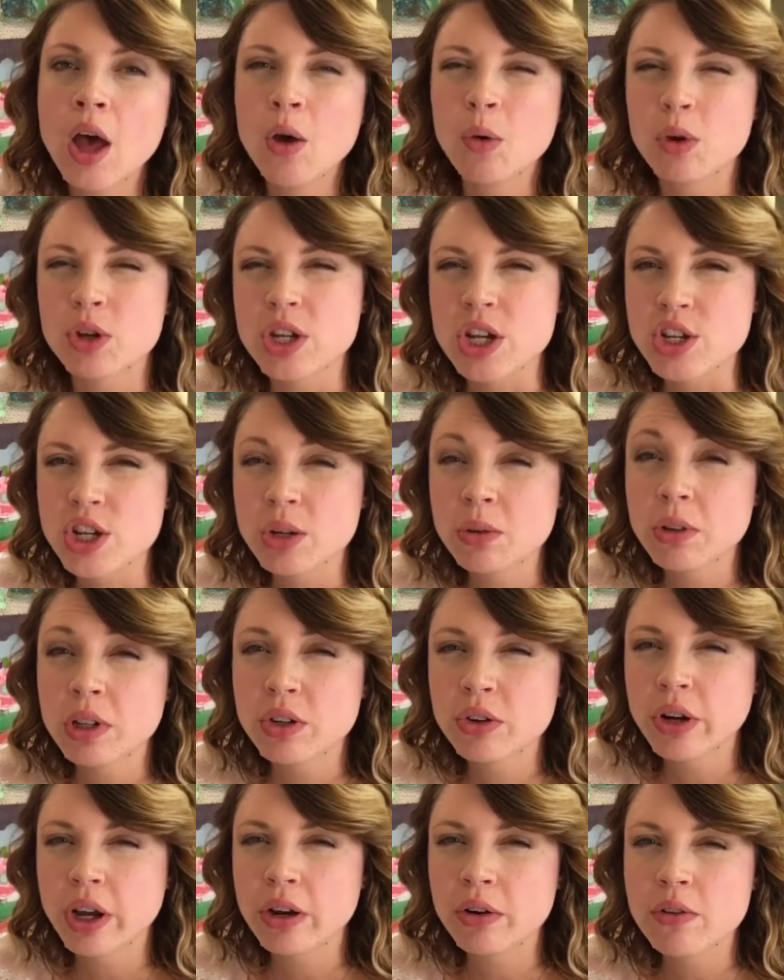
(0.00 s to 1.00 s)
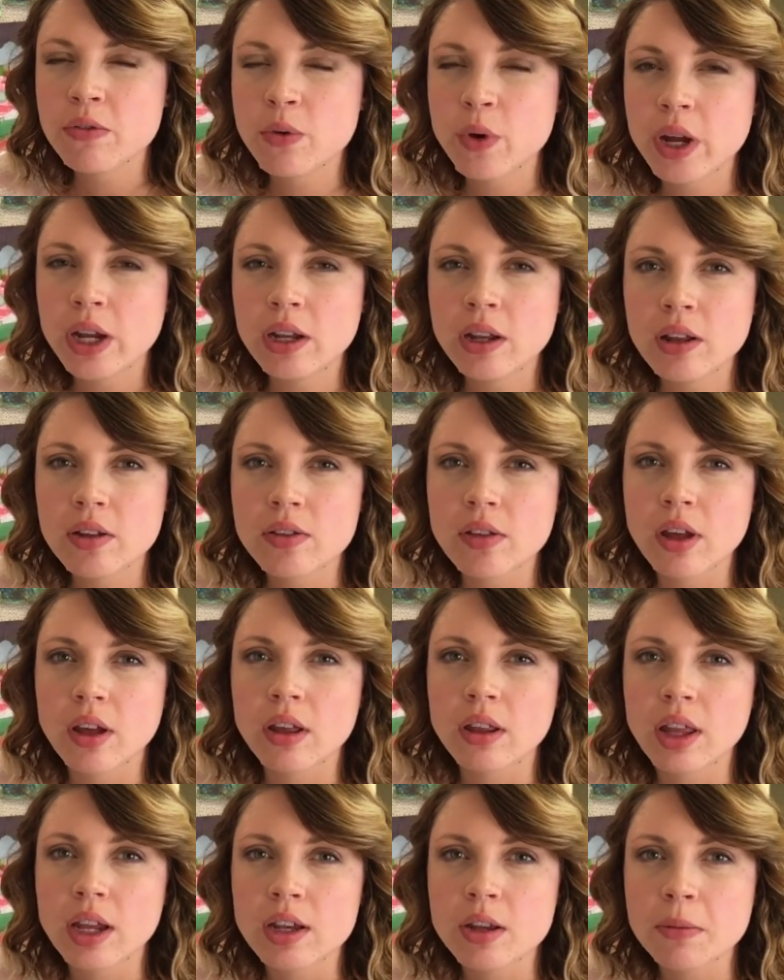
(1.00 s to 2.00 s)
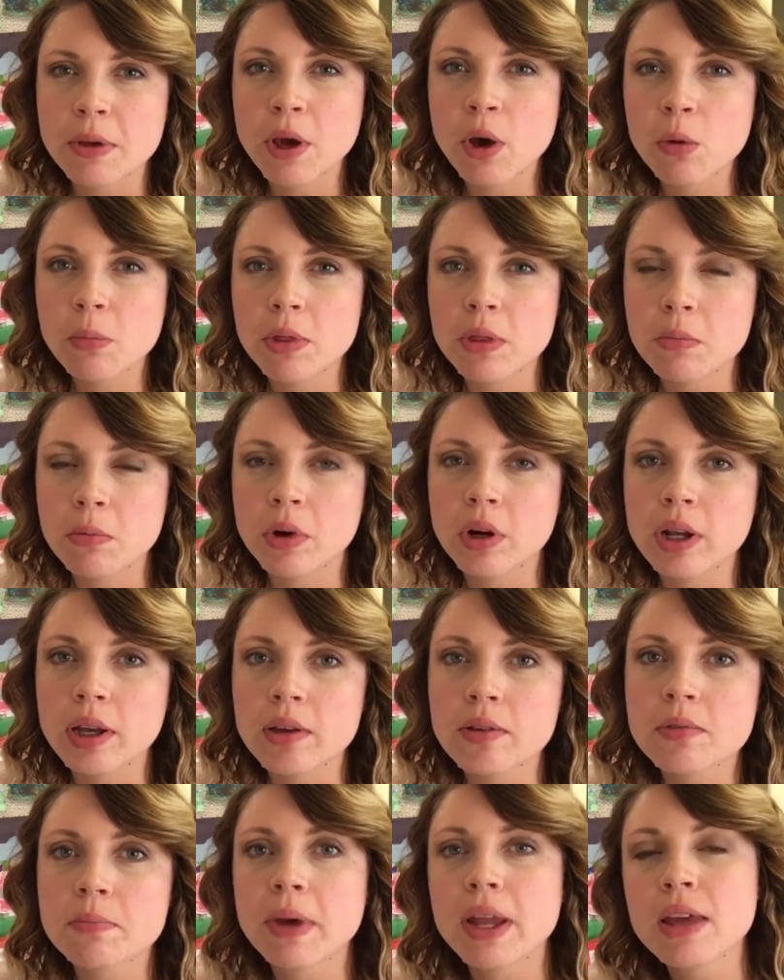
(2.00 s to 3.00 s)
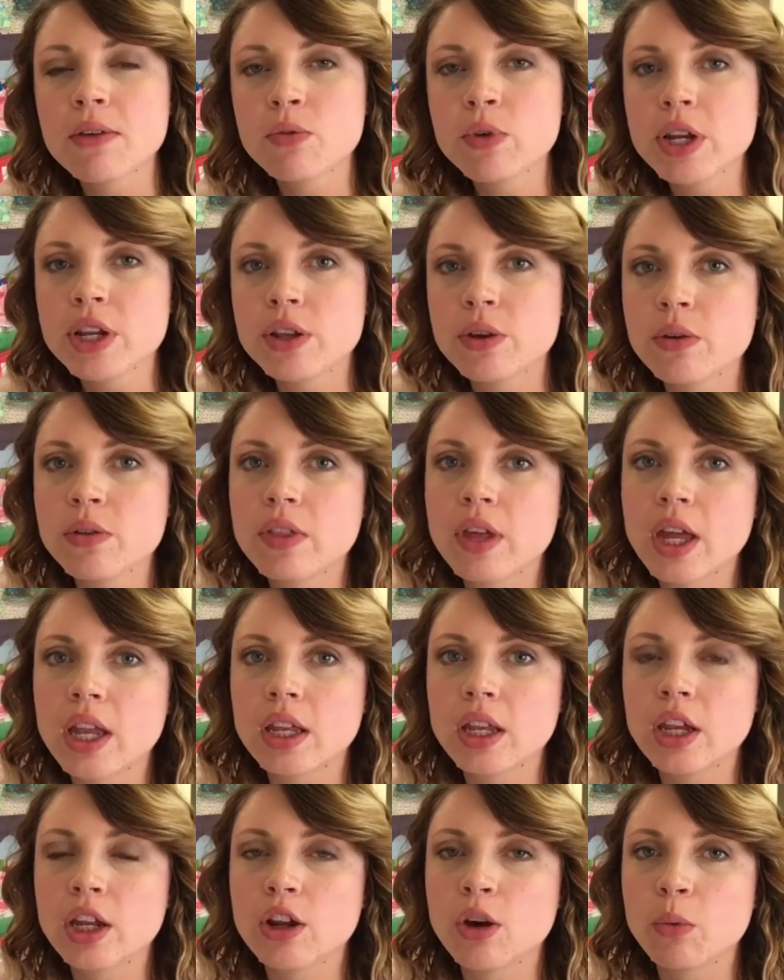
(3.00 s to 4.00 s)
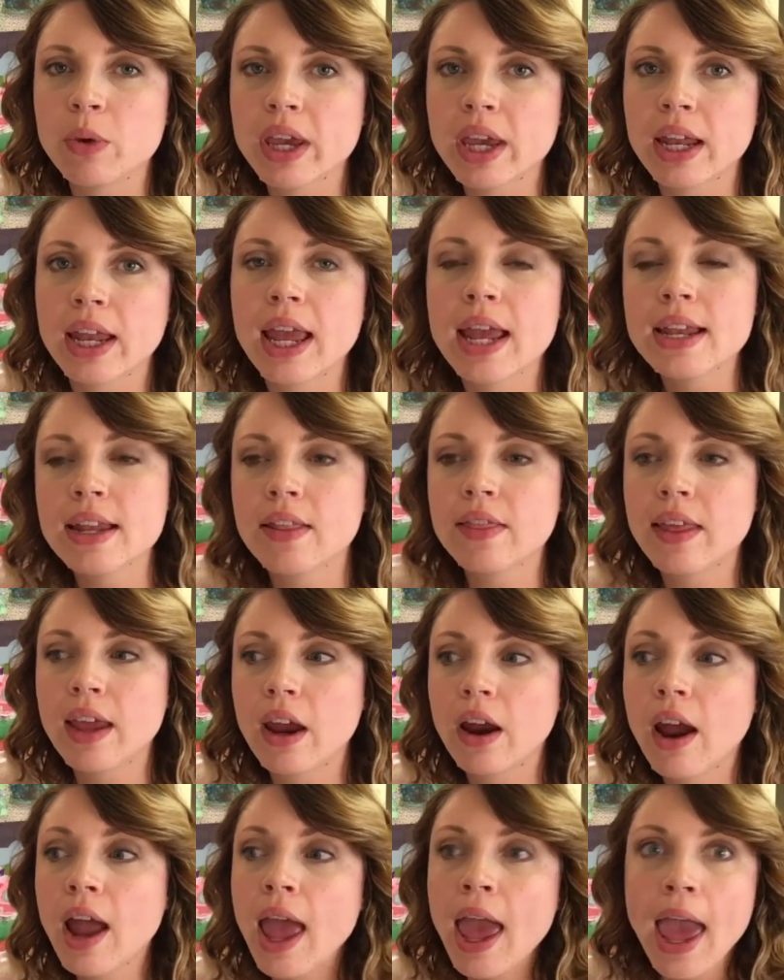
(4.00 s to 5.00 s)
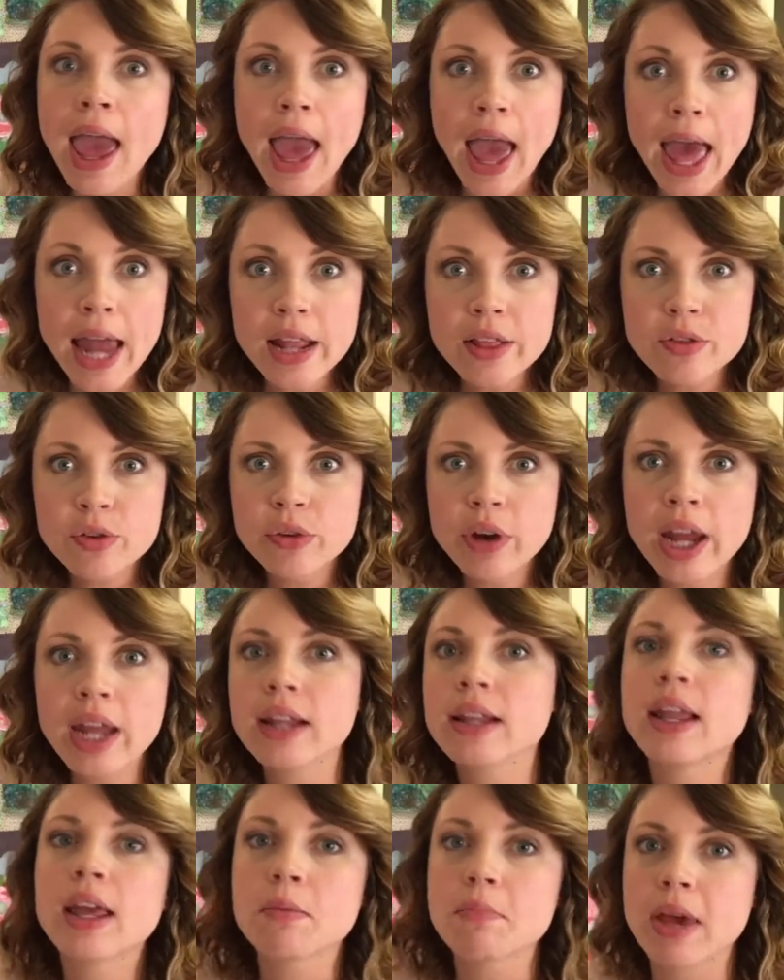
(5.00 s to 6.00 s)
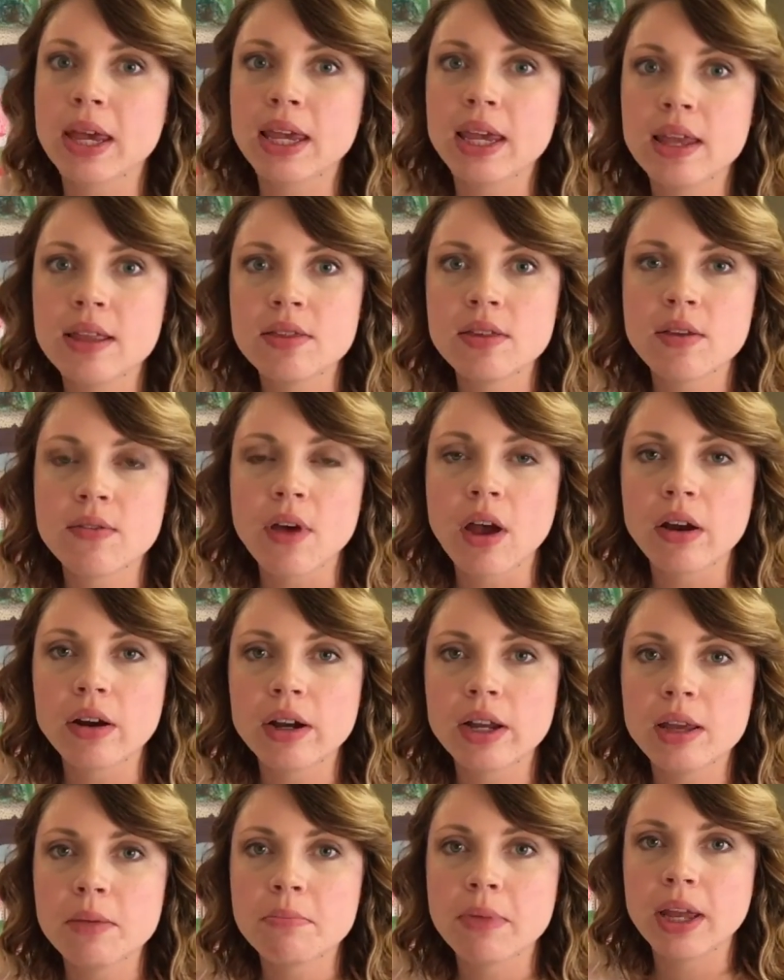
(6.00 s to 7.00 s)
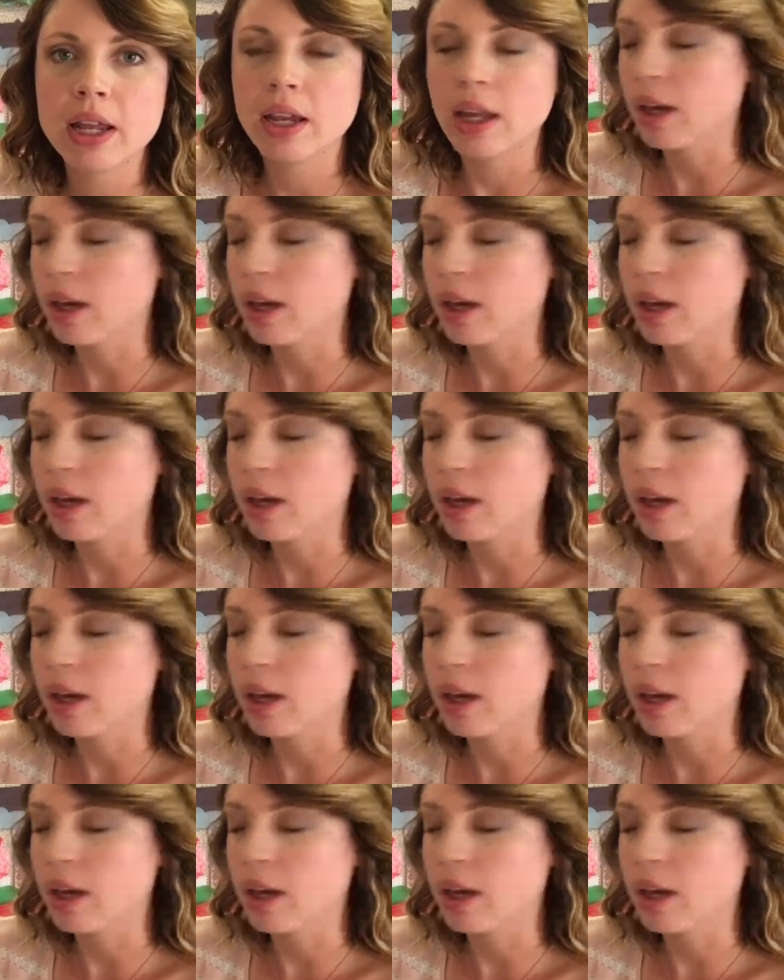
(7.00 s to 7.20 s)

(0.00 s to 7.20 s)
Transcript: which I generally try to avoid because I like to be home in the mornings, but if we do, then, you know, we can end it there, and it's great. Like, my kids have already been